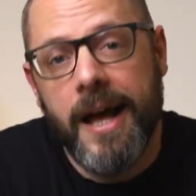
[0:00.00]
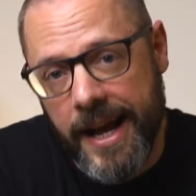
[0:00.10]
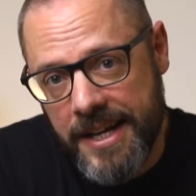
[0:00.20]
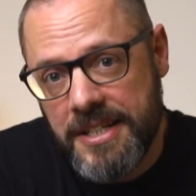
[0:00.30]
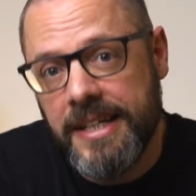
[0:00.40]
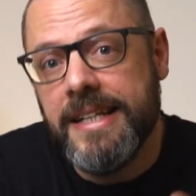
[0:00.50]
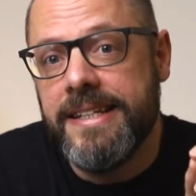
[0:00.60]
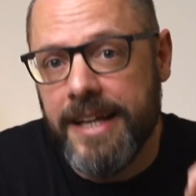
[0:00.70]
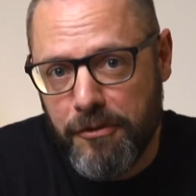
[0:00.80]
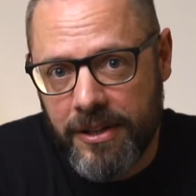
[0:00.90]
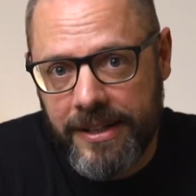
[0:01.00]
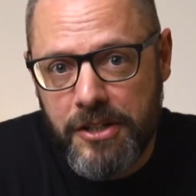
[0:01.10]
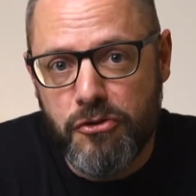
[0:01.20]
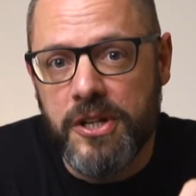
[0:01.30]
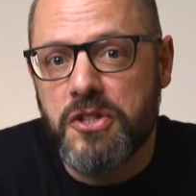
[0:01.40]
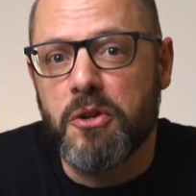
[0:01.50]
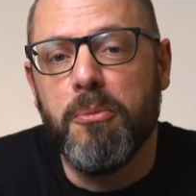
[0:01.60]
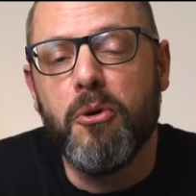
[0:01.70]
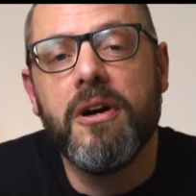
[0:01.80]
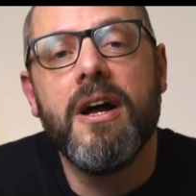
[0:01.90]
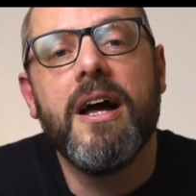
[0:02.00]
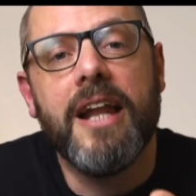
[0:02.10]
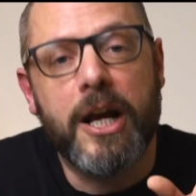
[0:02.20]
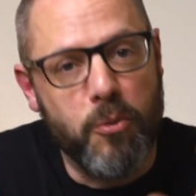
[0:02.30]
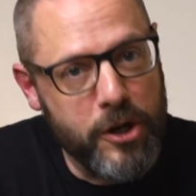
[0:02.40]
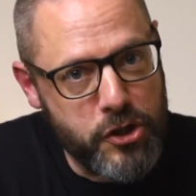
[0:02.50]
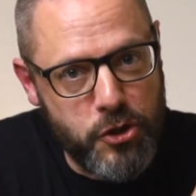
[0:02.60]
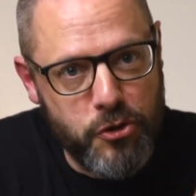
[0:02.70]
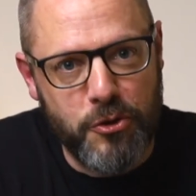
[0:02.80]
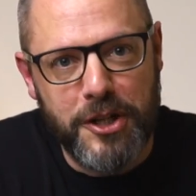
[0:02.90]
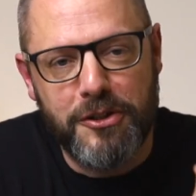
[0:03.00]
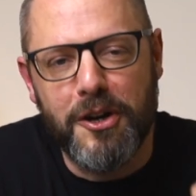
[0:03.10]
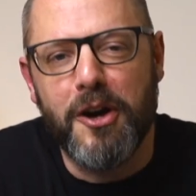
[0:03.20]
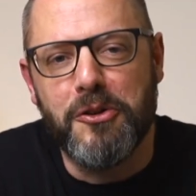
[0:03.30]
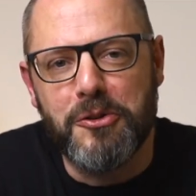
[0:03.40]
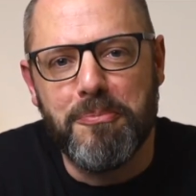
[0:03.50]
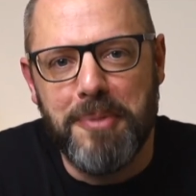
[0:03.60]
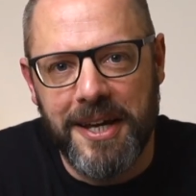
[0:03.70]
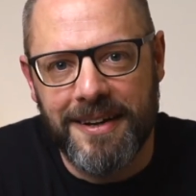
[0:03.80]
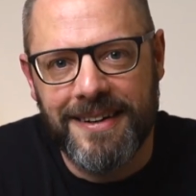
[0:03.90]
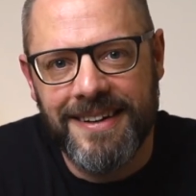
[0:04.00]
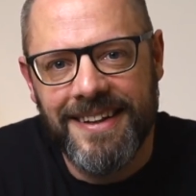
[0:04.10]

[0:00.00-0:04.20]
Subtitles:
And he definitely treats a book like one should treat a good beer.